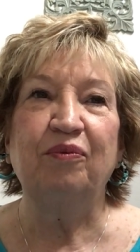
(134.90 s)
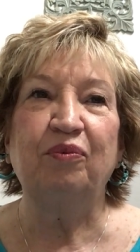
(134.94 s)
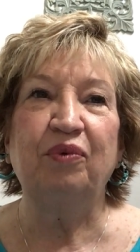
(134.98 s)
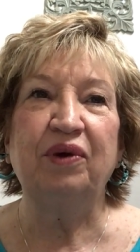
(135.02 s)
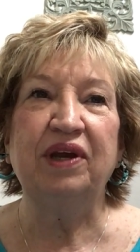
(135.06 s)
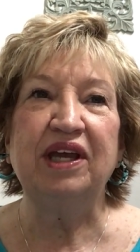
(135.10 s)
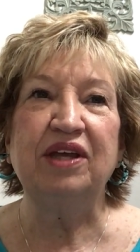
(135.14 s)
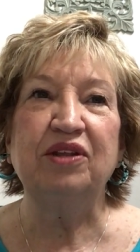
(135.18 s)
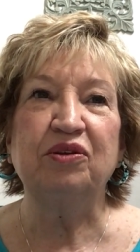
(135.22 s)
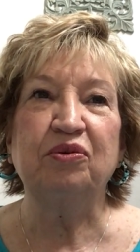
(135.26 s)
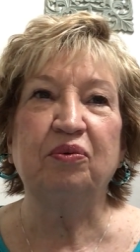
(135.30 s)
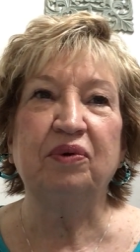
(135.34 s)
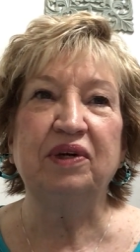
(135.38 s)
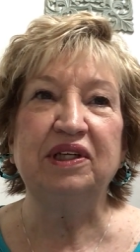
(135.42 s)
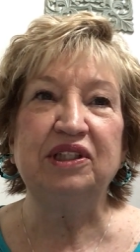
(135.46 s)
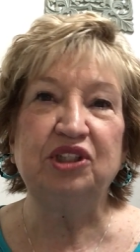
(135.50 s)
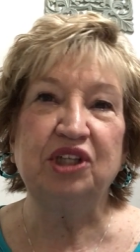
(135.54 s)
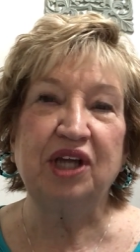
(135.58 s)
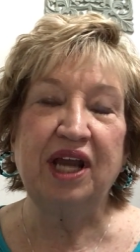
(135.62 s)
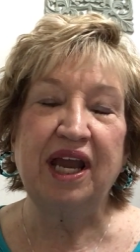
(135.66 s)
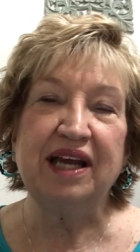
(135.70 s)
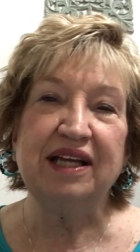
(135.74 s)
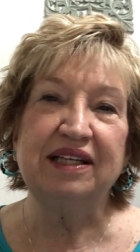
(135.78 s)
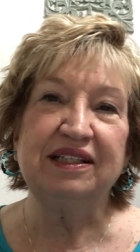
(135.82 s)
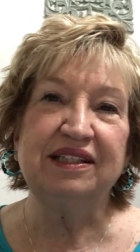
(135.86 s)
We either
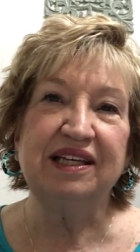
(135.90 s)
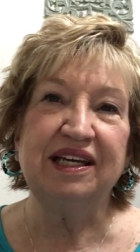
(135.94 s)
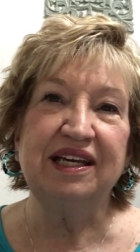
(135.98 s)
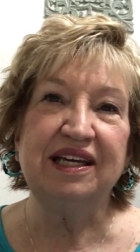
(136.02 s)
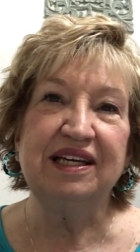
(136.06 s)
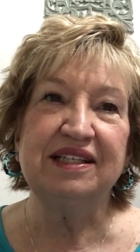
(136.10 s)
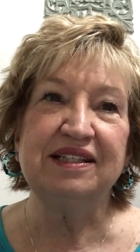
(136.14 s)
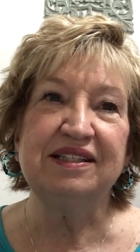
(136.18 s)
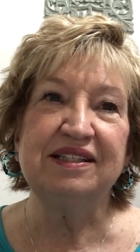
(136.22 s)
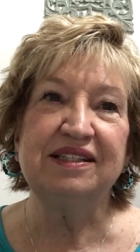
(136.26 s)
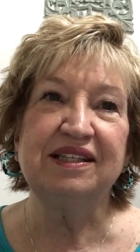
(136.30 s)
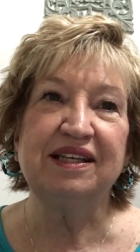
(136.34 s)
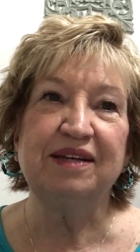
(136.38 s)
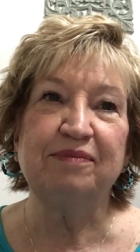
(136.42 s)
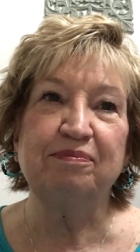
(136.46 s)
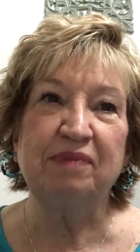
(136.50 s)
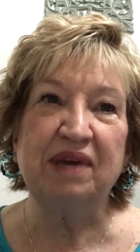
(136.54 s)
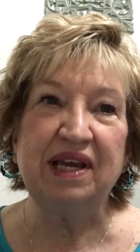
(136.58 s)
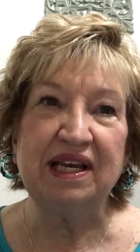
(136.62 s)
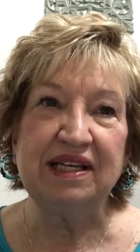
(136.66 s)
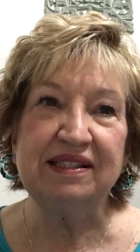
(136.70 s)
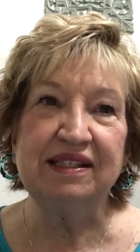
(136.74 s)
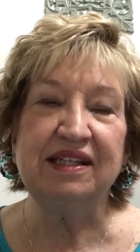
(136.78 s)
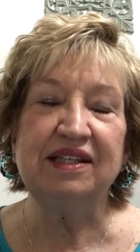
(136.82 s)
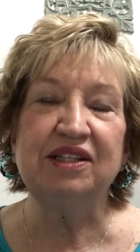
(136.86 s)
reject his
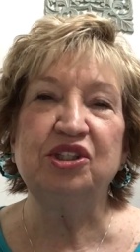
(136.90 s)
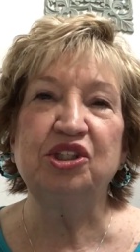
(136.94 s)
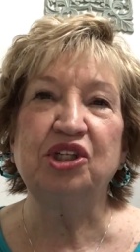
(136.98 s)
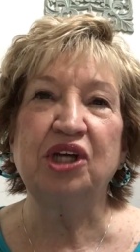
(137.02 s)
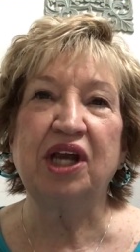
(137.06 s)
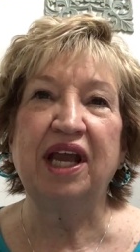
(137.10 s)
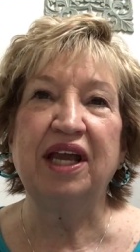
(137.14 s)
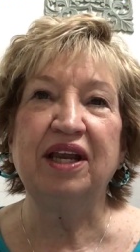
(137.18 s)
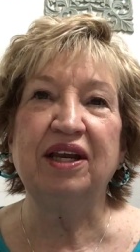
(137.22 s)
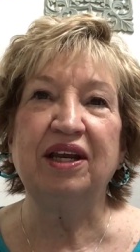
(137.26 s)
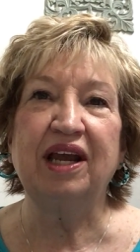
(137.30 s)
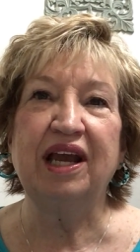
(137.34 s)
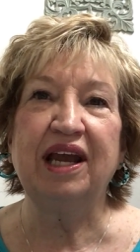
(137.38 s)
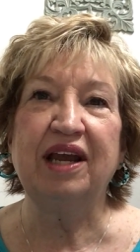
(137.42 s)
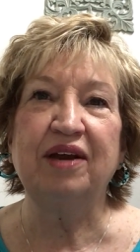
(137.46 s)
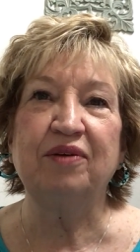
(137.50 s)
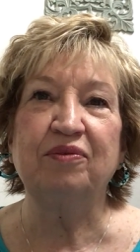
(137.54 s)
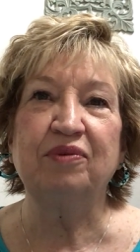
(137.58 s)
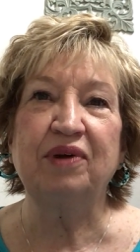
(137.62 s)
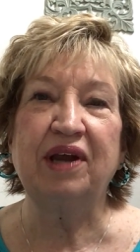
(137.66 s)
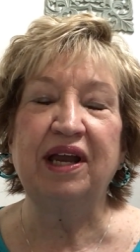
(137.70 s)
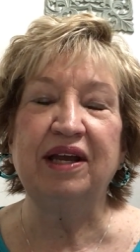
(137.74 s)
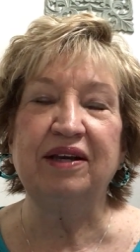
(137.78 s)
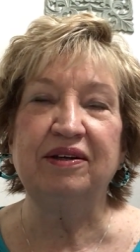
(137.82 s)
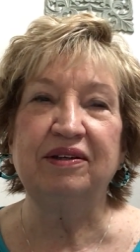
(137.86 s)
message and,
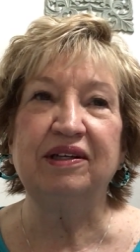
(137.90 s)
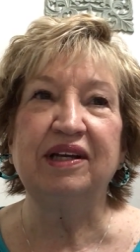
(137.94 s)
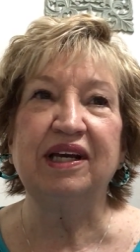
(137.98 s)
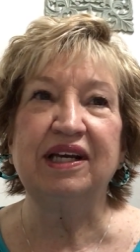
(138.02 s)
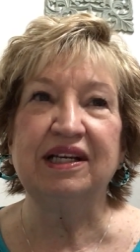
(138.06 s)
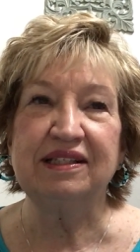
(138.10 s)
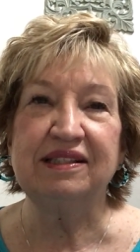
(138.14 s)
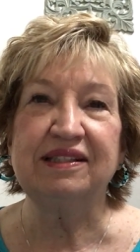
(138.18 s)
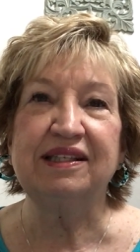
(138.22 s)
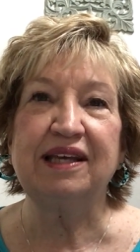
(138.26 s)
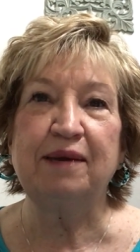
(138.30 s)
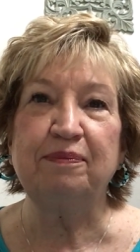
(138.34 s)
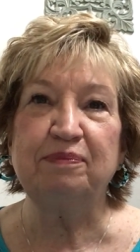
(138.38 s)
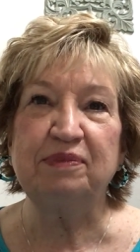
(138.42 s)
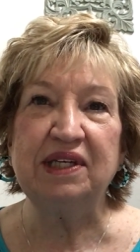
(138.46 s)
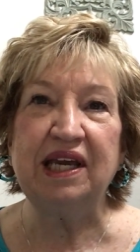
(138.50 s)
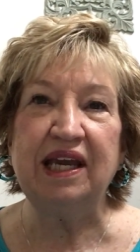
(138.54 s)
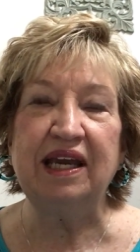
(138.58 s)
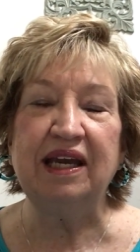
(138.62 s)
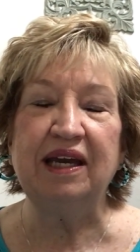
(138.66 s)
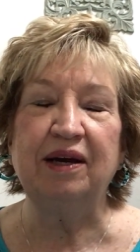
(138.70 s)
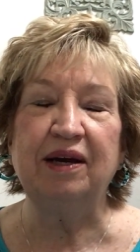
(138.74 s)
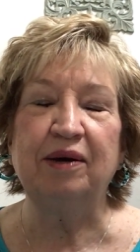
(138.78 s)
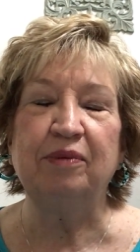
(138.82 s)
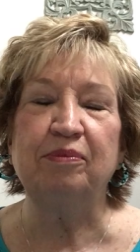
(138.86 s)
uh, and accept
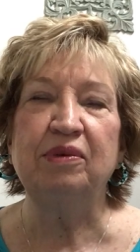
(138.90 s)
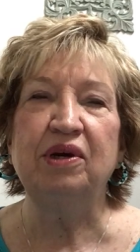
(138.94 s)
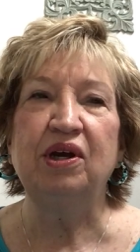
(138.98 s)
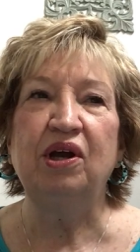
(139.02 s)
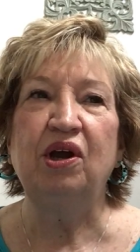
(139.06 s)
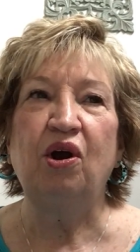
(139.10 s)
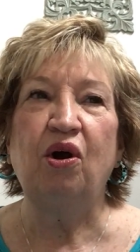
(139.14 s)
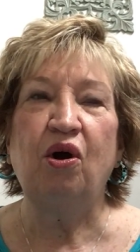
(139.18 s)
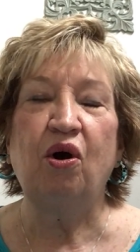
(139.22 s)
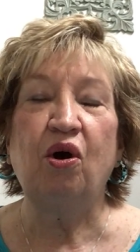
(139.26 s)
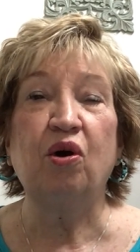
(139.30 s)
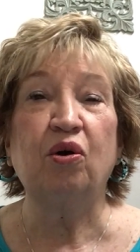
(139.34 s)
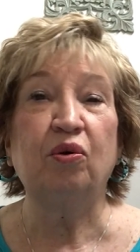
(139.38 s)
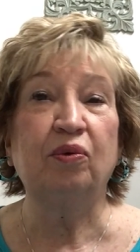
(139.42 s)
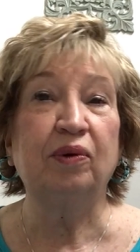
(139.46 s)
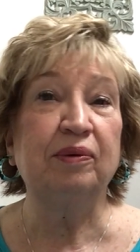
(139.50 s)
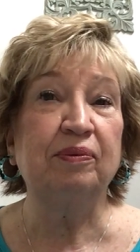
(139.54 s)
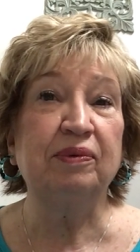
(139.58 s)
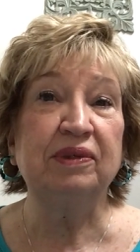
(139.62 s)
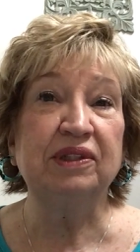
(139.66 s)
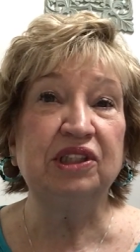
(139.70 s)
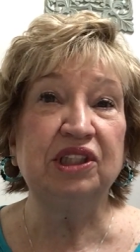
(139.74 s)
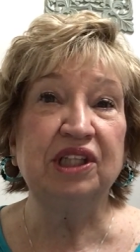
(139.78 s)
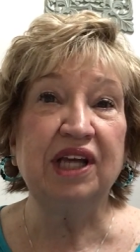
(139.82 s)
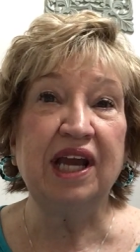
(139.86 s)
him, or we
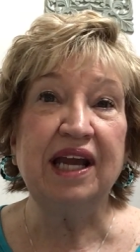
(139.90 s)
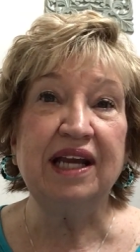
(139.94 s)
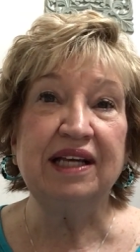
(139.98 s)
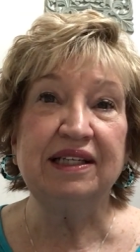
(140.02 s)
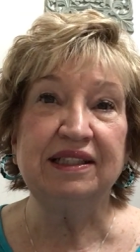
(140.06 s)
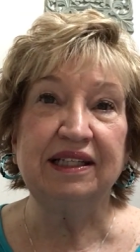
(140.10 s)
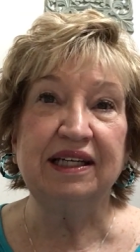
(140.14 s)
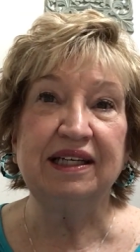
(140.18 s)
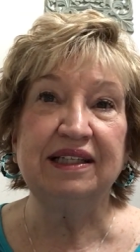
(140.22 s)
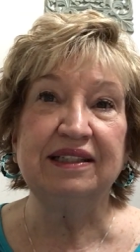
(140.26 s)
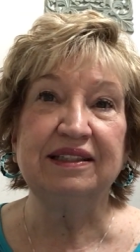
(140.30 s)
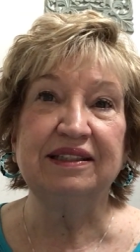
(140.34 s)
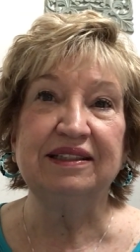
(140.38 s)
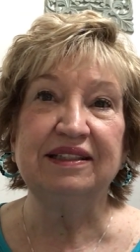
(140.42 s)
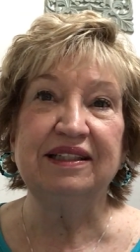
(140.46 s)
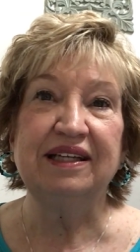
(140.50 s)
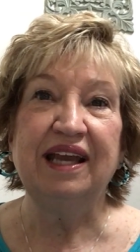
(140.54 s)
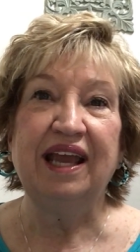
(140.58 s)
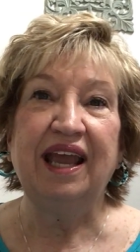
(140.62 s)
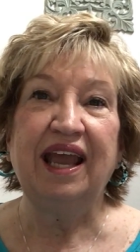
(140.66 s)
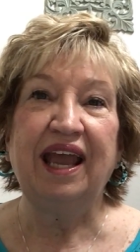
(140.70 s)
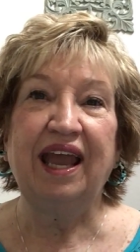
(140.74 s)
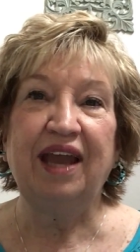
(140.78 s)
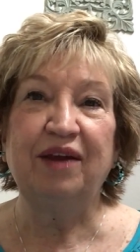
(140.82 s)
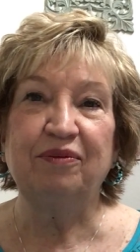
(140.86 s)
reject it
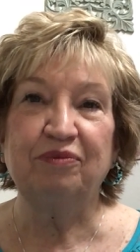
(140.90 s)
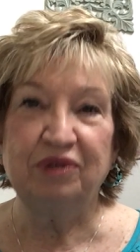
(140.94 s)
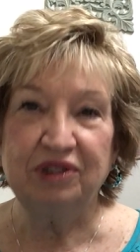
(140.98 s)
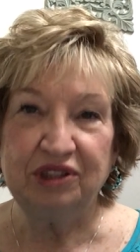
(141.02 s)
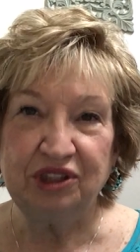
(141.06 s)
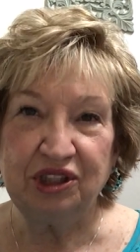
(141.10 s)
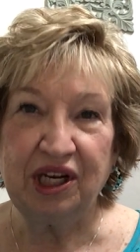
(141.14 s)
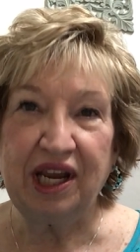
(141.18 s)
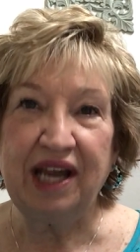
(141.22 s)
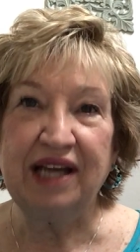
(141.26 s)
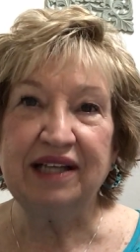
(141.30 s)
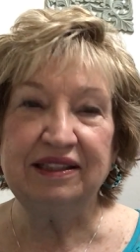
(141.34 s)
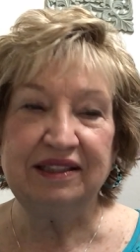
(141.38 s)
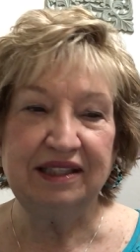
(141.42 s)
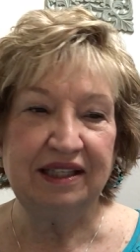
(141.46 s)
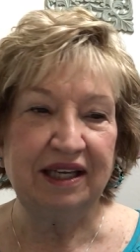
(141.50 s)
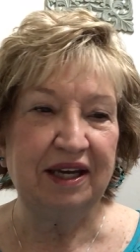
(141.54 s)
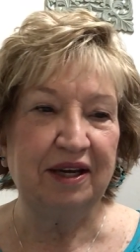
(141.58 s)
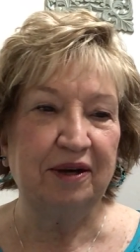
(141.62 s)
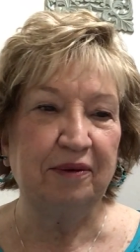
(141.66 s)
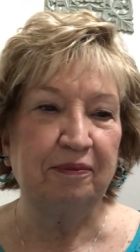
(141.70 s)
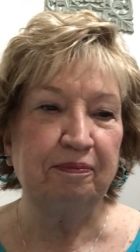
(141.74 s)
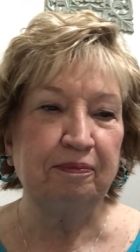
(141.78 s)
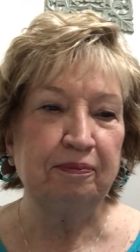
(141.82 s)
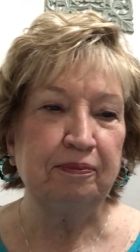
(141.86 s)
and reject
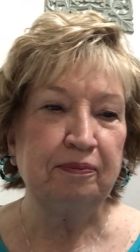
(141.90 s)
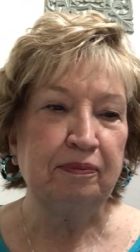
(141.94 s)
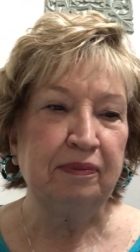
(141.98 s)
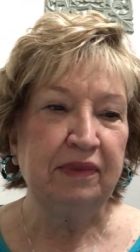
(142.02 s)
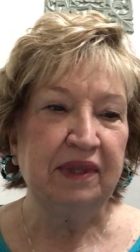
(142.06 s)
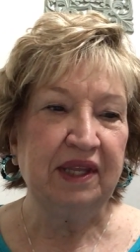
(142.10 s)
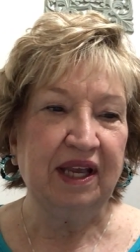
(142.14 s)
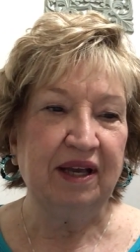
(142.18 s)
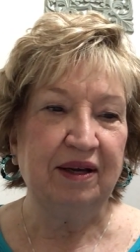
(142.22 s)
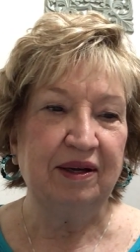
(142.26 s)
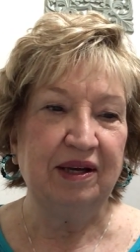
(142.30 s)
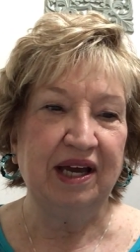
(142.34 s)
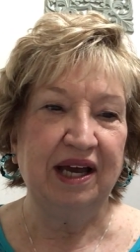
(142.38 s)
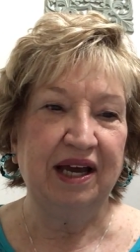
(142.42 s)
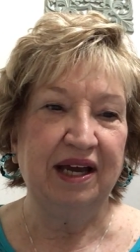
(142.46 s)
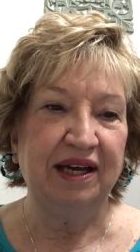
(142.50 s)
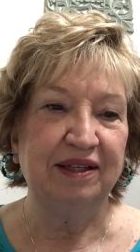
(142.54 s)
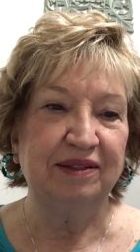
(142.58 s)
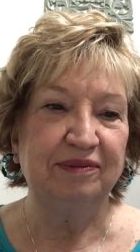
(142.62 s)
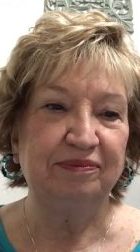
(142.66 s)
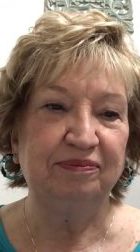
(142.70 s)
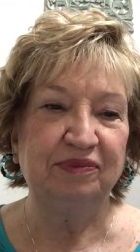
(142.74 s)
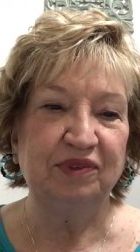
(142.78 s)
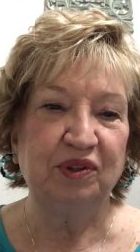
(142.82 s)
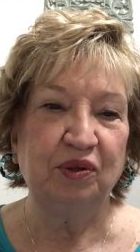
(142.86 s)
him
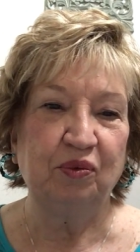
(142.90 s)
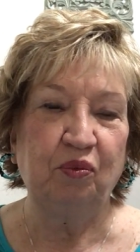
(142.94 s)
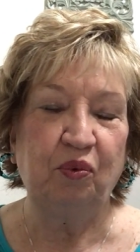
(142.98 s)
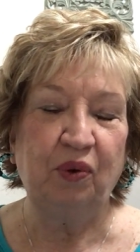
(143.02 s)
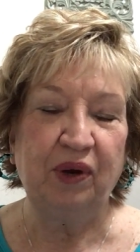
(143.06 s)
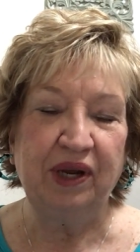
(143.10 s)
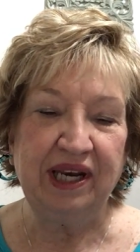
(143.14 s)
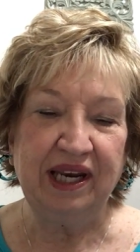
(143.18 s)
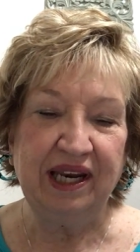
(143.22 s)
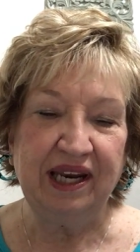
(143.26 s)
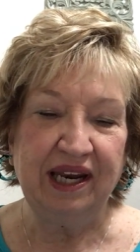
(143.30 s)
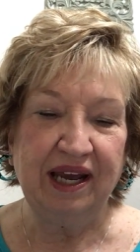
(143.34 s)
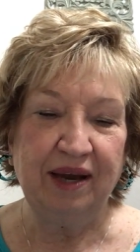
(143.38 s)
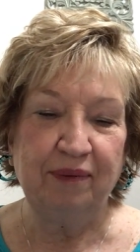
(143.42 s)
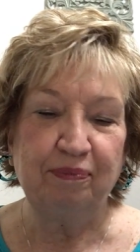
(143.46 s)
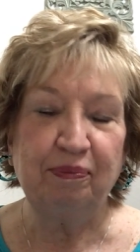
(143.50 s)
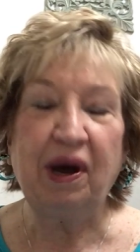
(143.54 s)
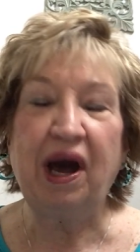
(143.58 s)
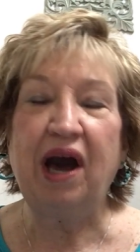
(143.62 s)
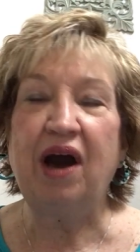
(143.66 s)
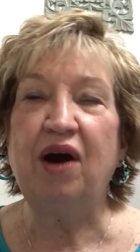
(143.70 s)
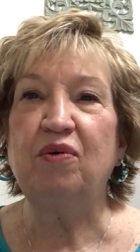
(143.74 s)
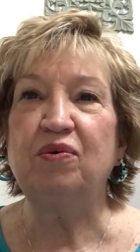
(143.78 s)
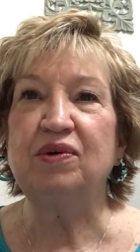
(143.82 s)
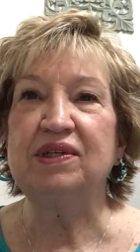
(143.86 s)
um, when
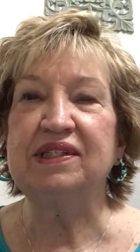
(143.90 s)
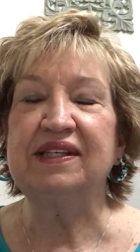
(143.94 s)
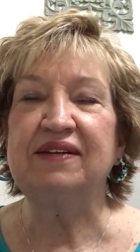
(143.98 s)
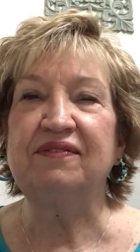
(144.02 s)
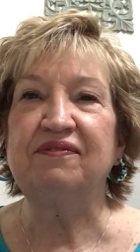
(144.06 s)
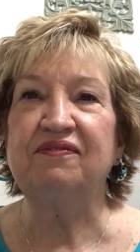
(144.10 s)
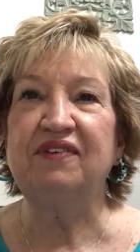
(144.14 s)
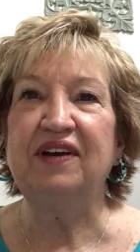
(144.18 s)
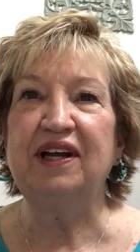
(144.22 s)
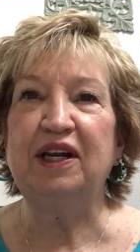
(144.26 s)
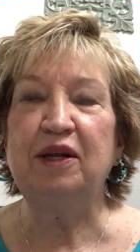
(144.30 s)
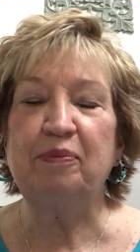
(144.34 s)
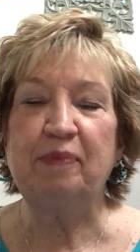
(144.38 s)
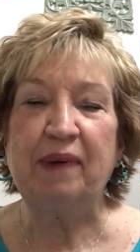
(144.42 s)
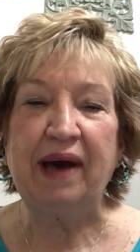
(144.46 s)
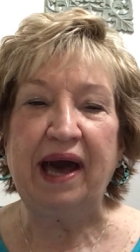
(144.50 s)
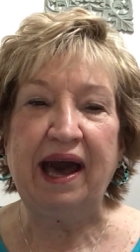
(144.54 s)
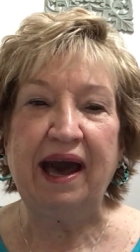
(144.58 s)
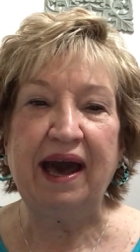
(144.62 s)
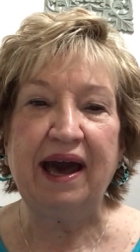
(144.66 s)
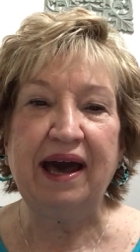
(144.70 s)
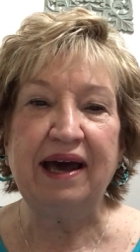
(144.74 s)
Paul was in Philippi,